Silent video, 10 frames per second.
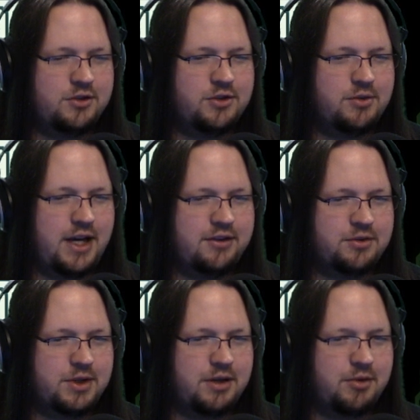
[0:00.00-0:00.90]
2, and
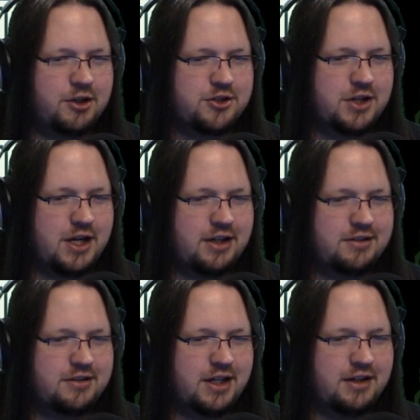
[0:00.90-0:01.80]
3 one
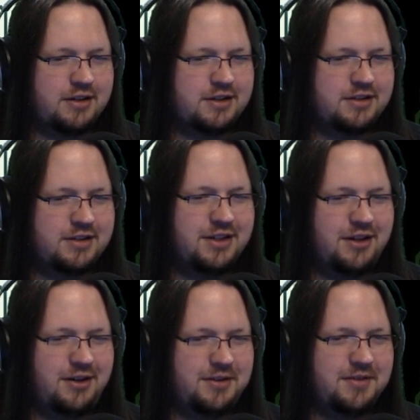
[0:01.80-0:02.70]
shots. Yeah,
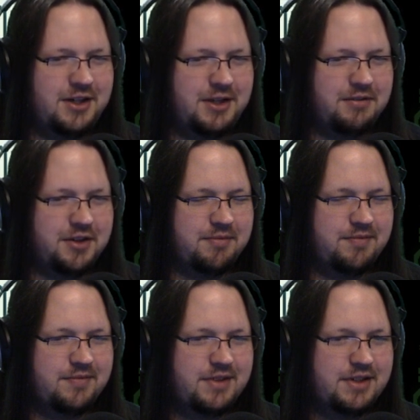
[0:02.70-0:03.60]
all of them.